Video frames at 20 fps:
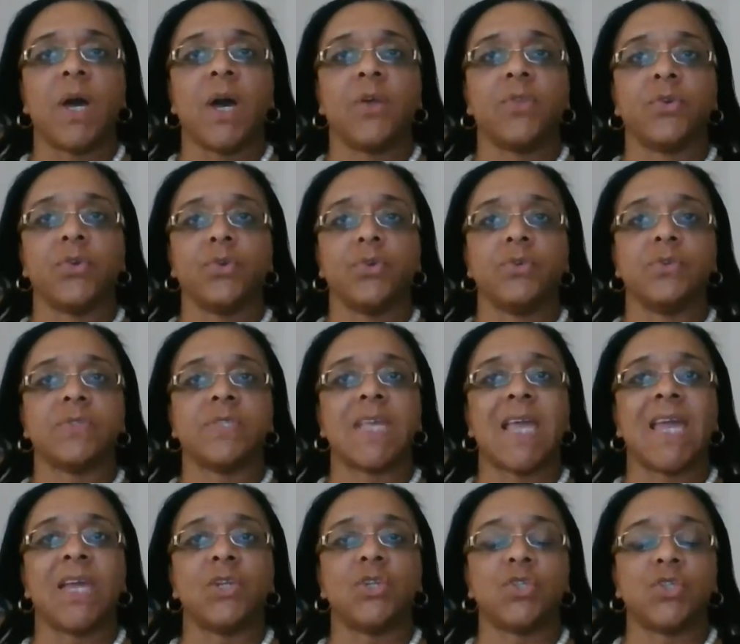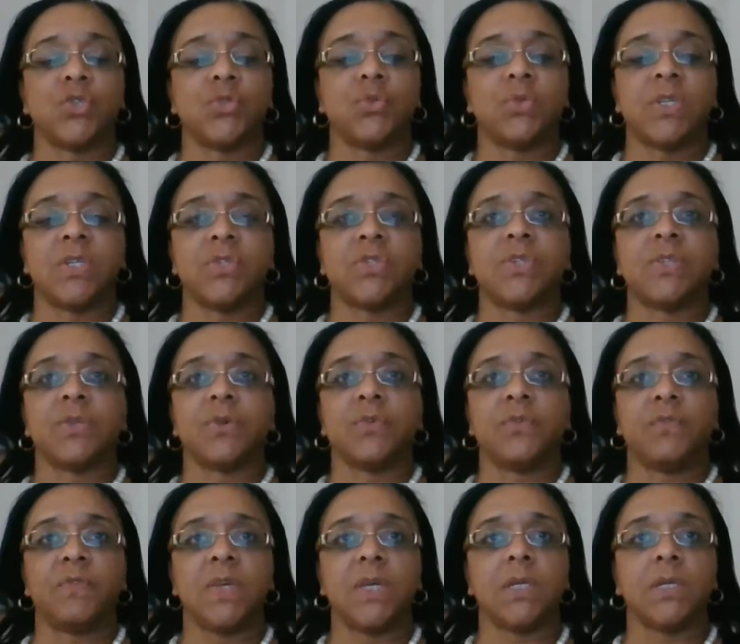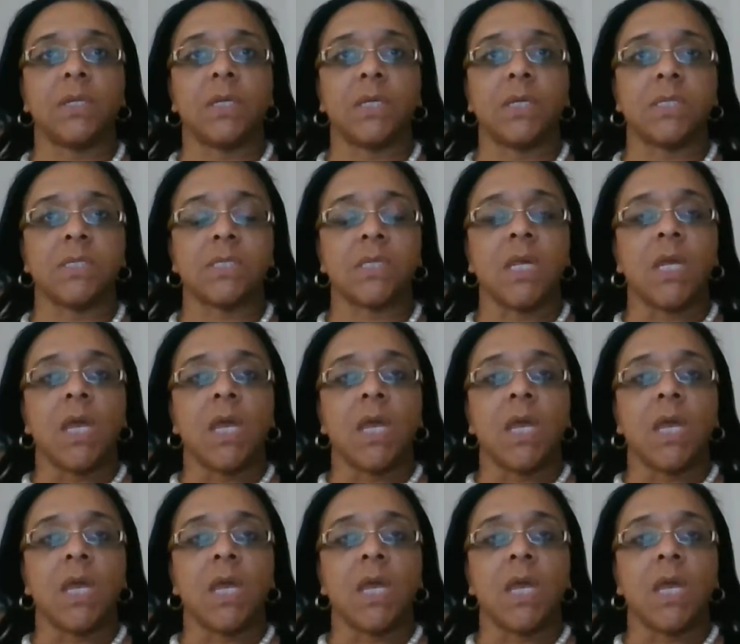others and tune into their feelings.